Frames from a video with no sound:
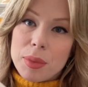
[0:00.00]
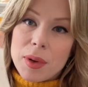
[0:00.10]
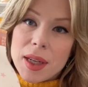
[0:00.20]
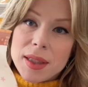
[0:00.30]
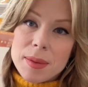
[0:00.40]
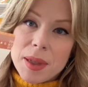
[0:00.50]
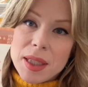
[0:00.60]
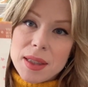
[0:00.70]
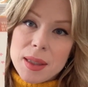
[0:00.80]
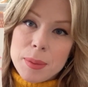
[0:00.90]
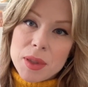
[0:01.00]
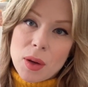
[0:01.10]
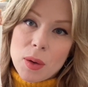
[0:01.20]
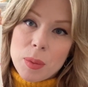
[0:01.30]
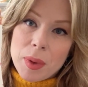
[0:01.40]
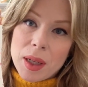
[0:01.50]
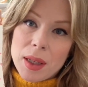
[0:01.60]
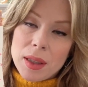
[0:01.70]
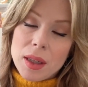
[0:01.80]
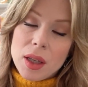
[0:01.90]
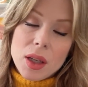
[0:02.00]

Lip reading: pressed my seams open.